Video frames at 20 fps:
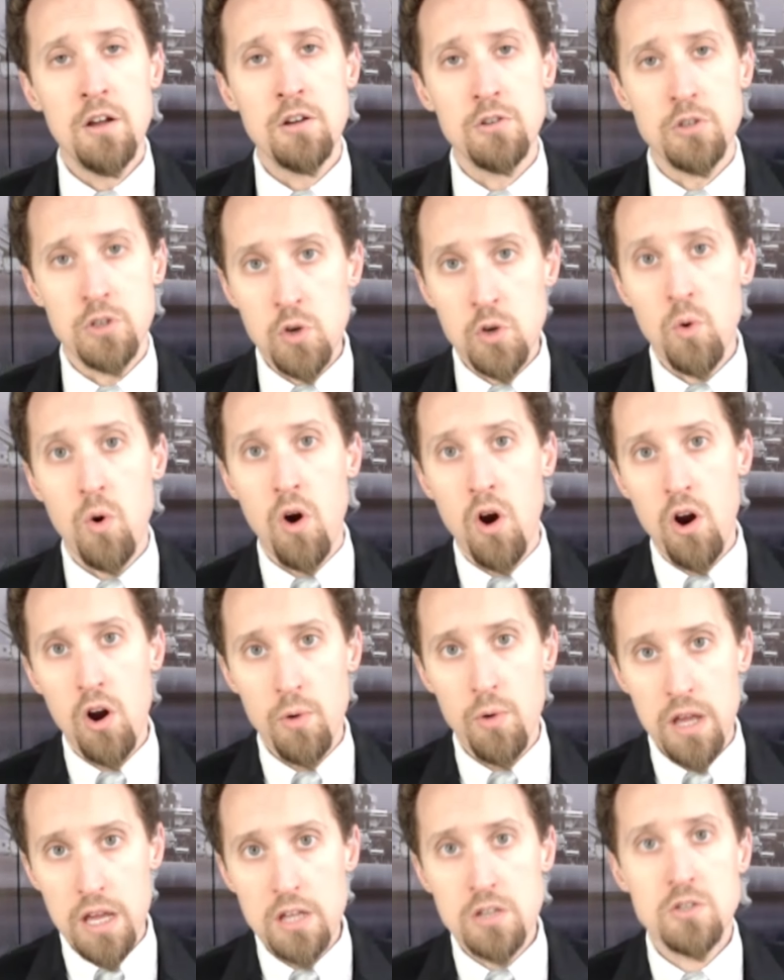you
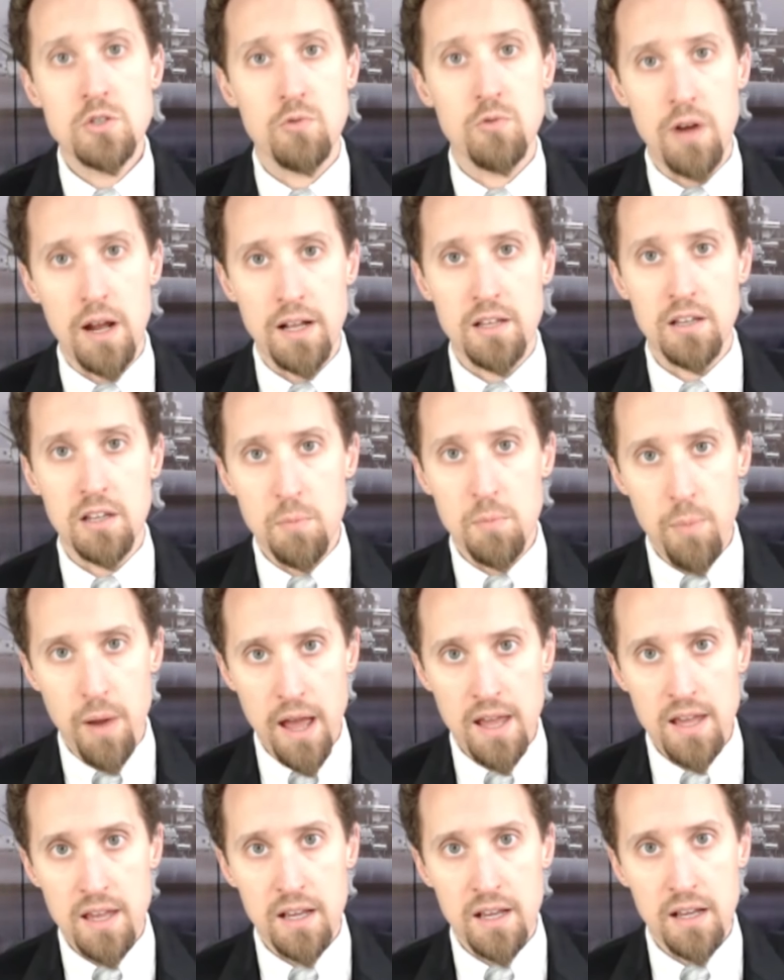are indirectly
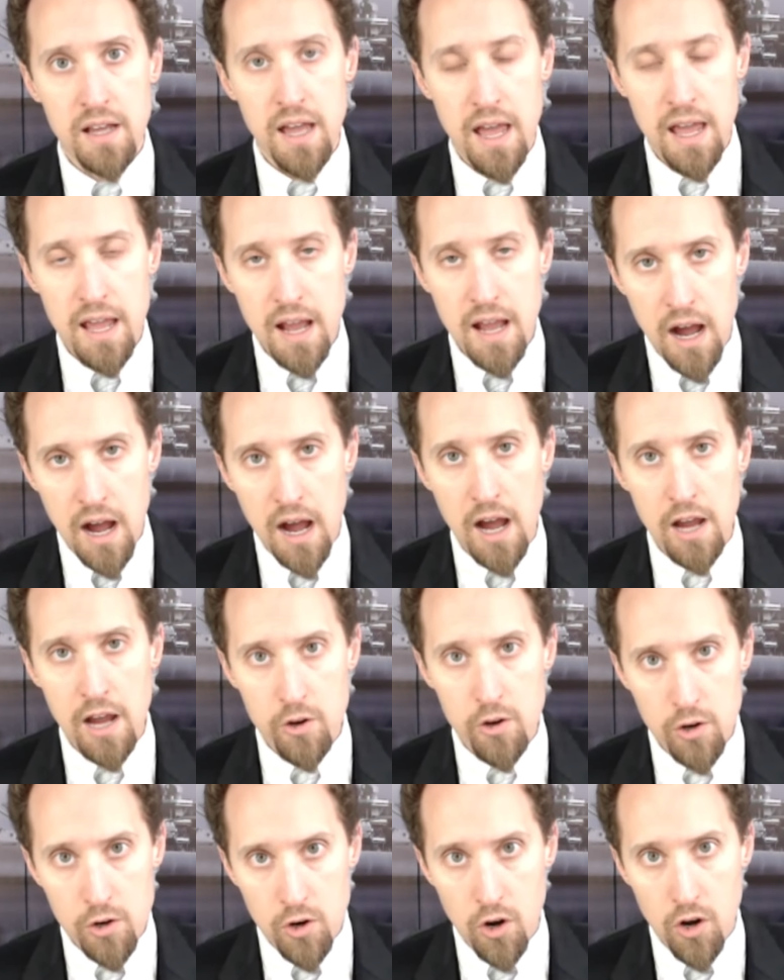paying a
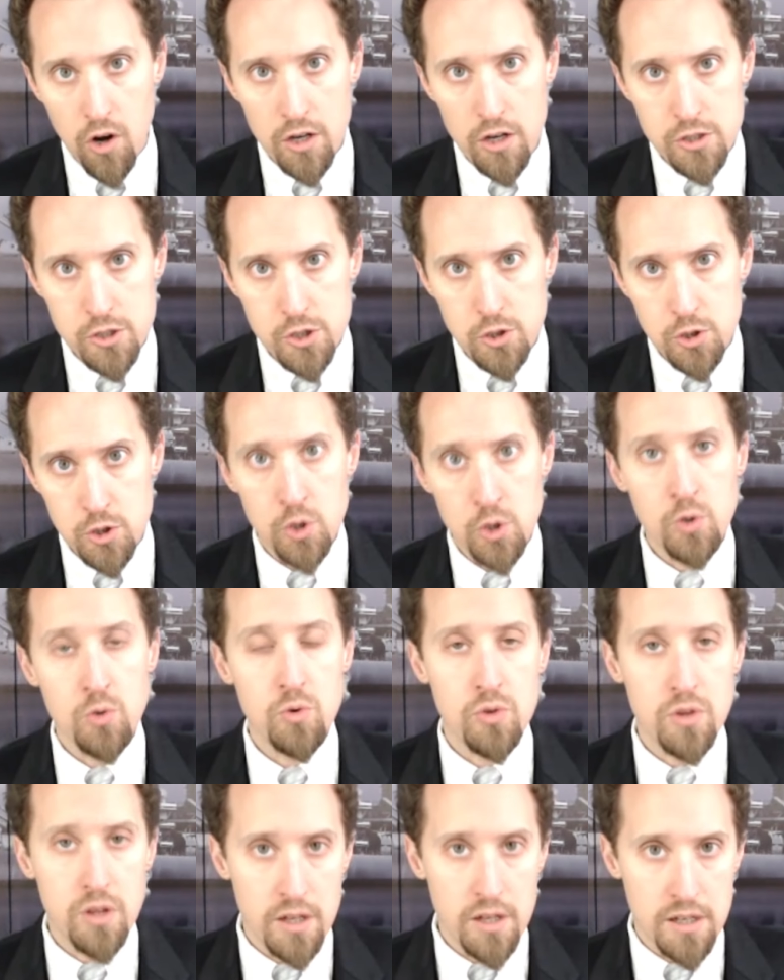higher cost
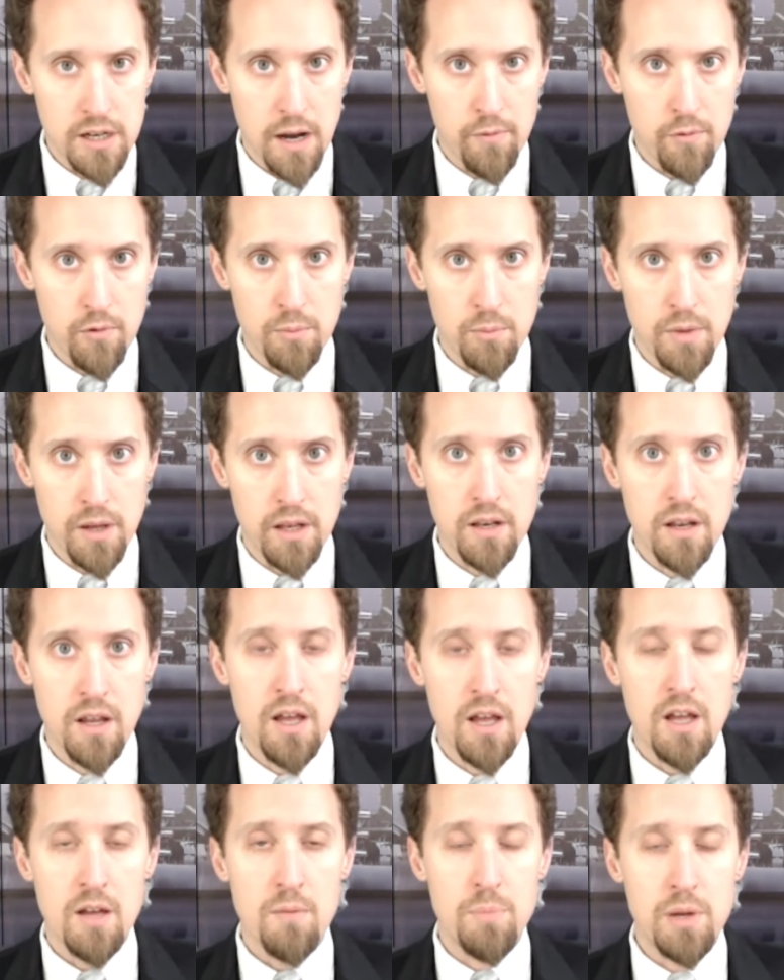to the government
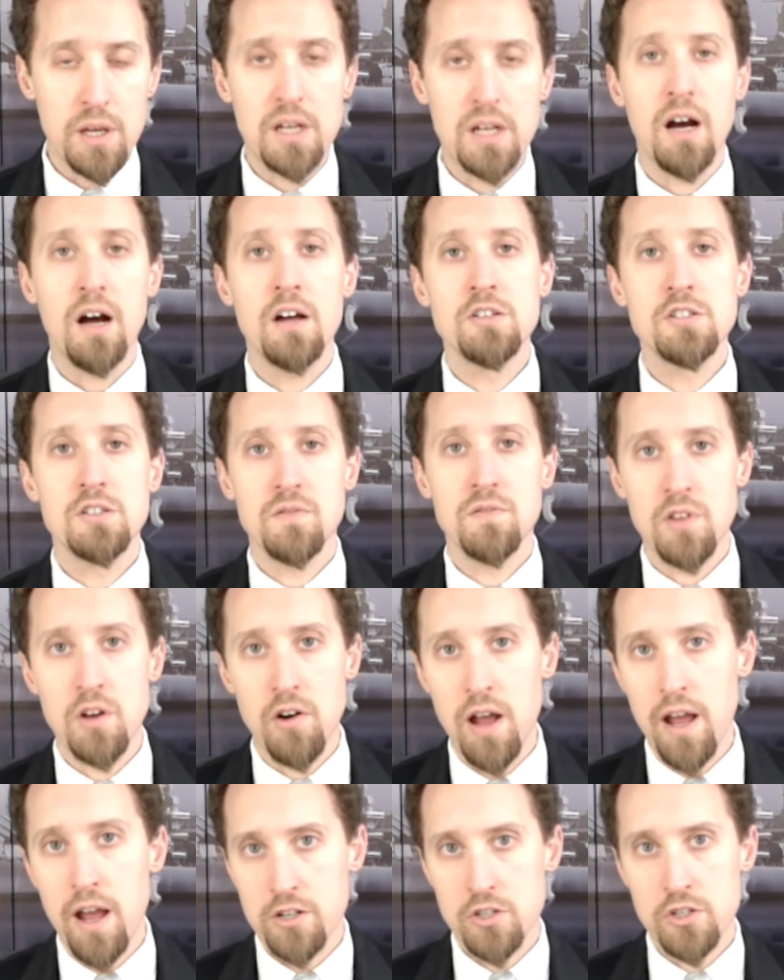because of
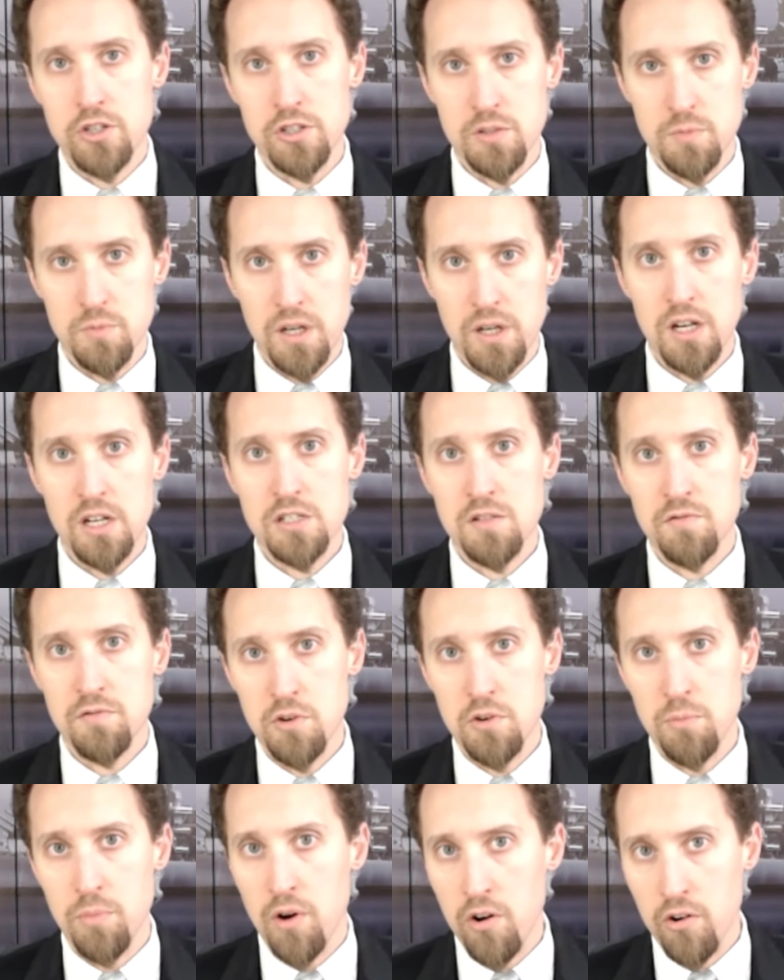their actions, because of
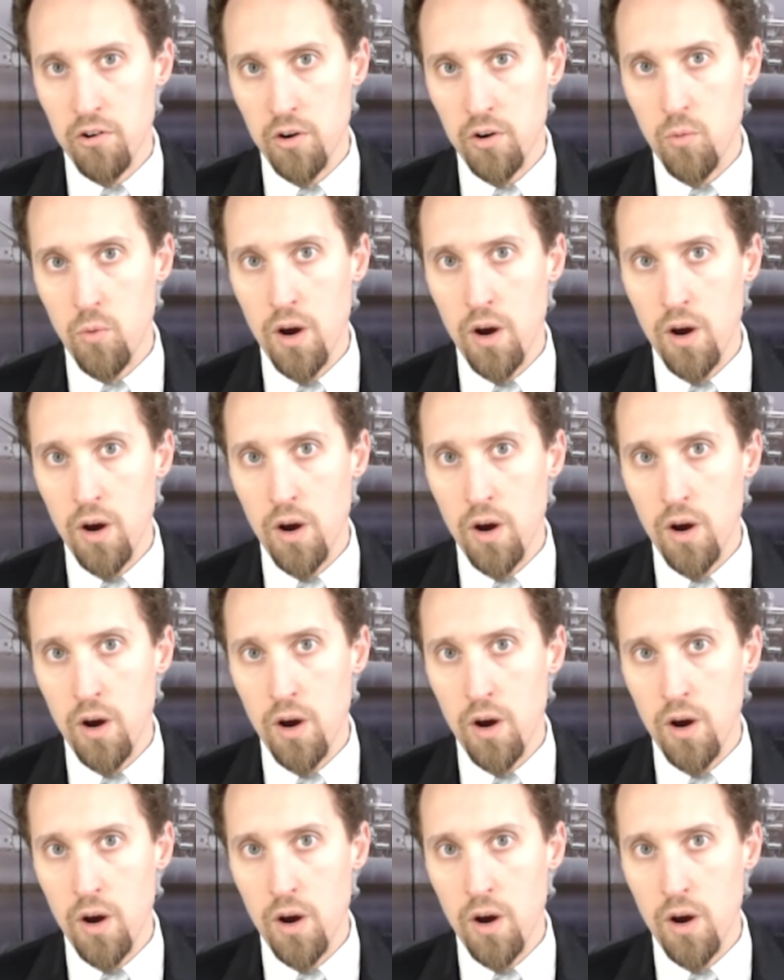their borrowing.